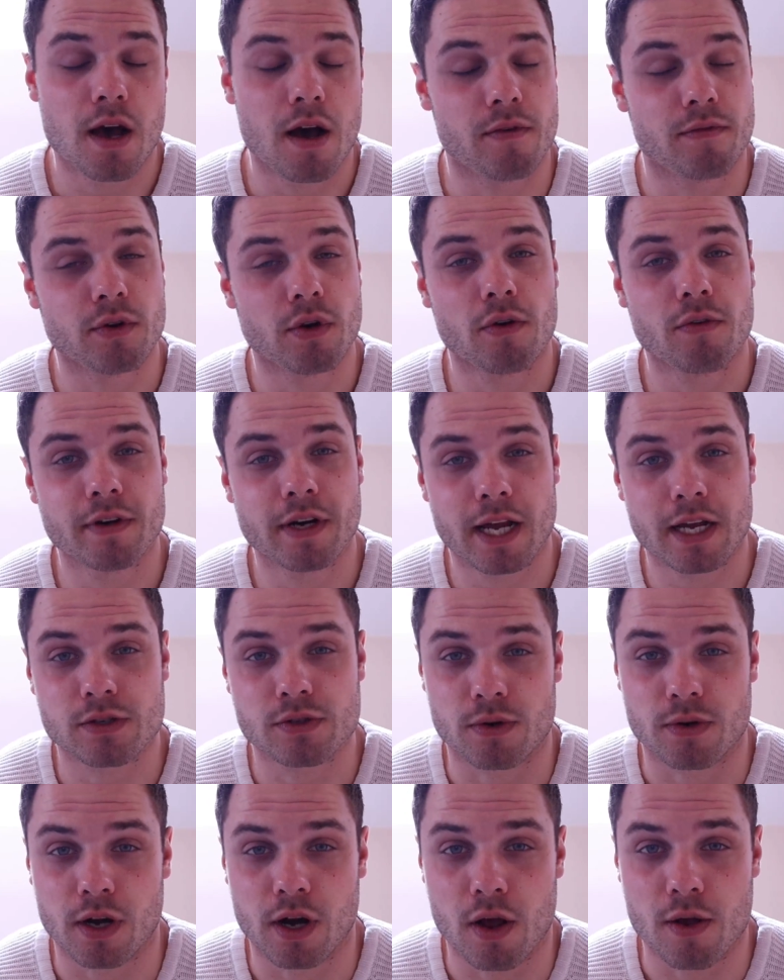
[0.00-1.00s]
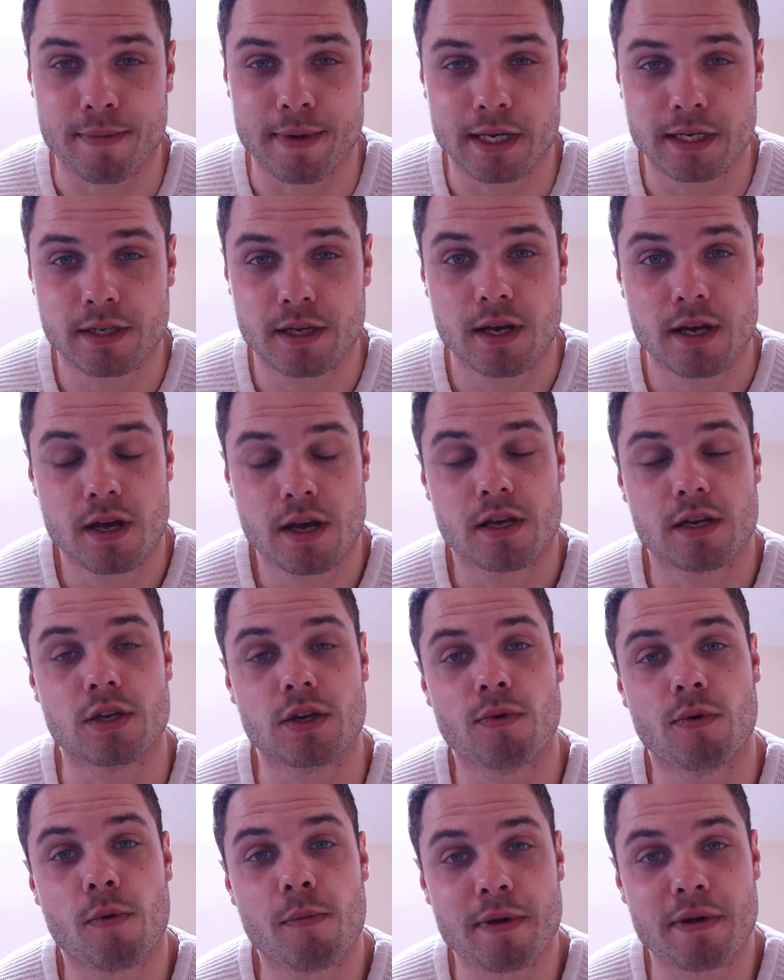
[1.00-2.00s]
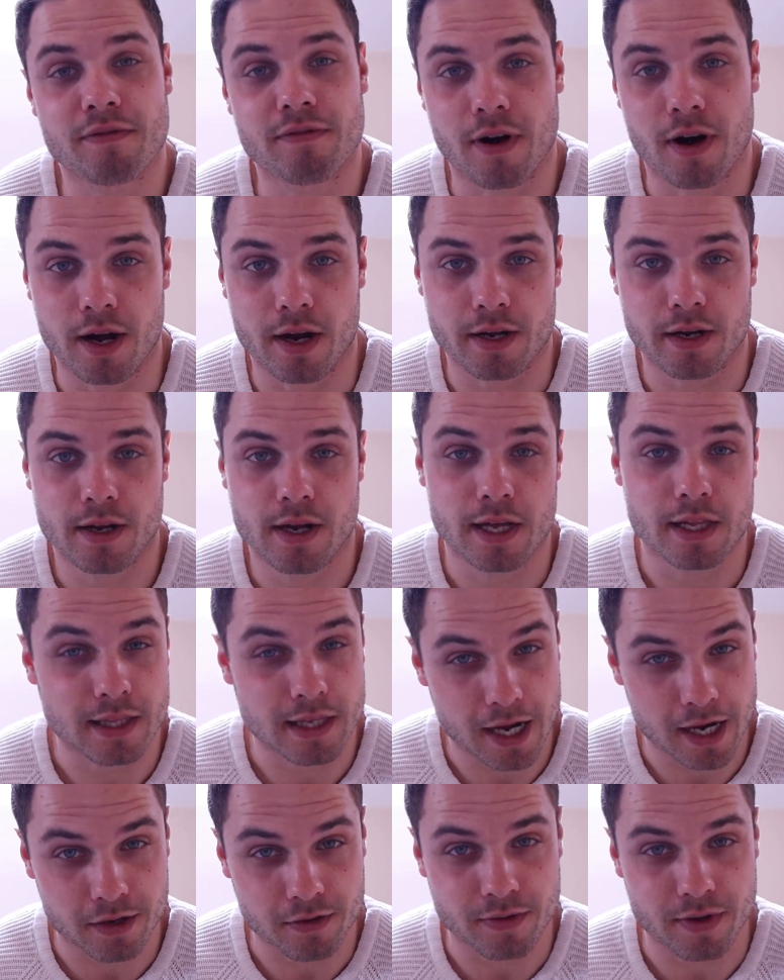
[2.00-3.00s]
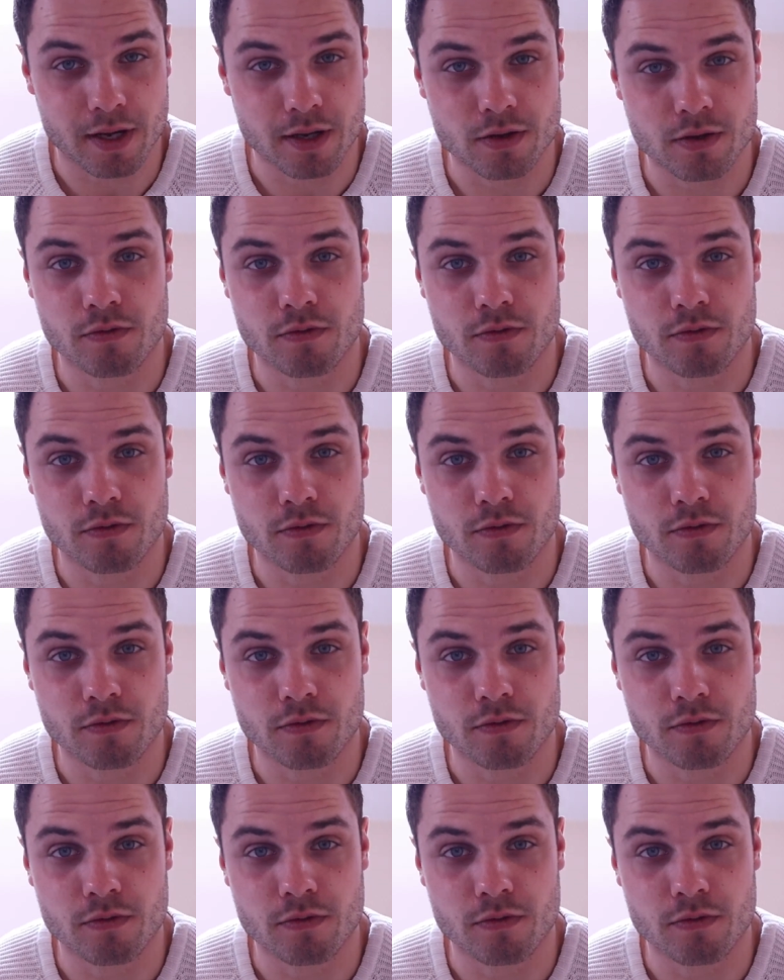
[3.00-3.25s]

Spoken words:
of Nolvadex or Clomid, you will be fine at the end of it.